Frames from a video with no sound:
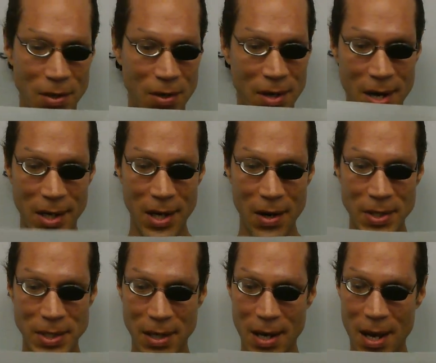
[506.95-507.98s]
you're not
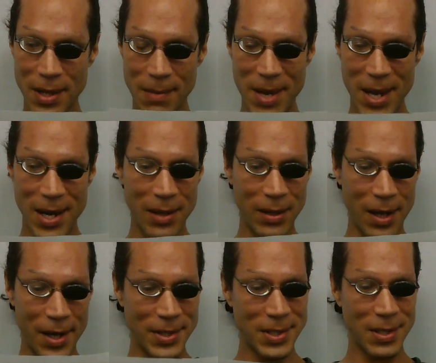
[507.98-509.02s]
curious on how they made
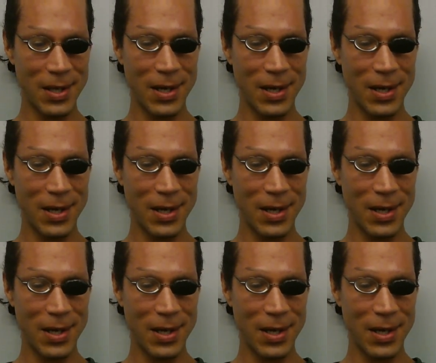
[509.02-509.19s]
headlines."